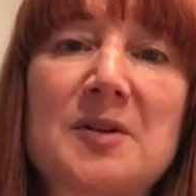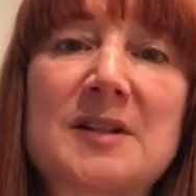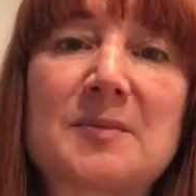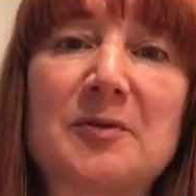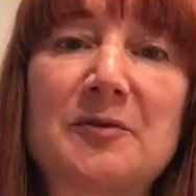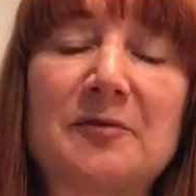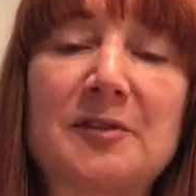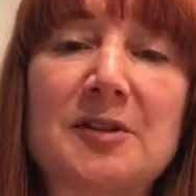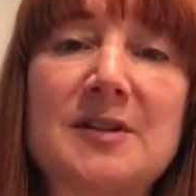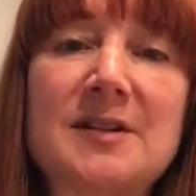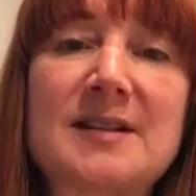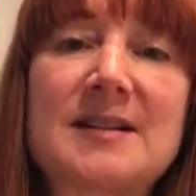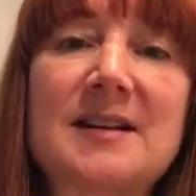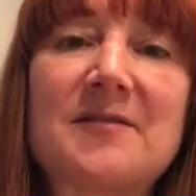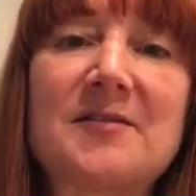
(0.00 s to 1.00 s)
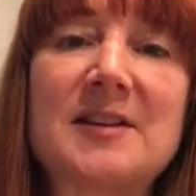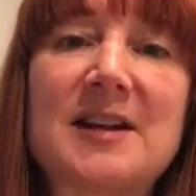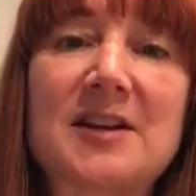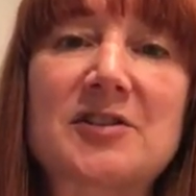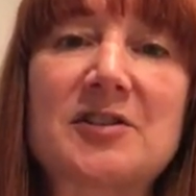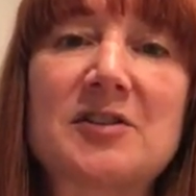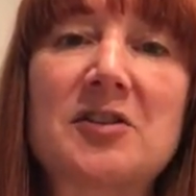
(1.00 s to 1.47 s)
principal flutist of the
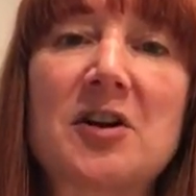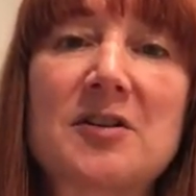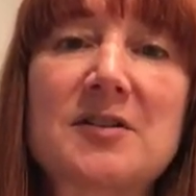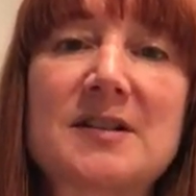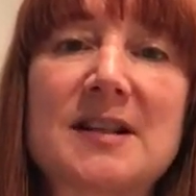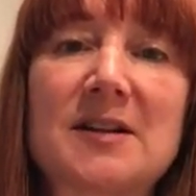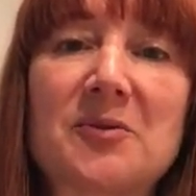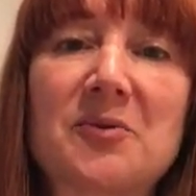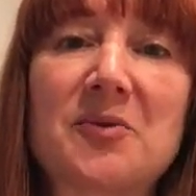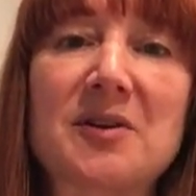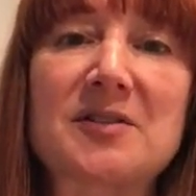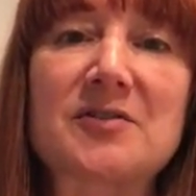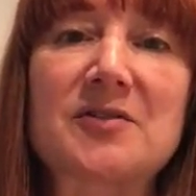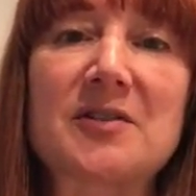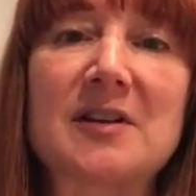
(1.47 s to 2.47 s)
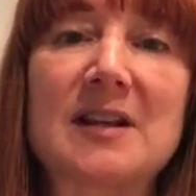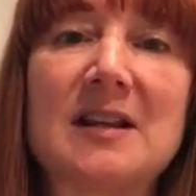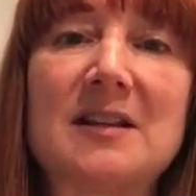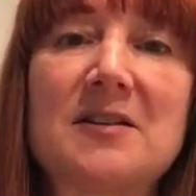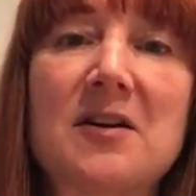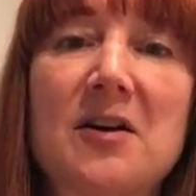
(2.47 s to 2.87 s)
National Arts Centre Orchestra in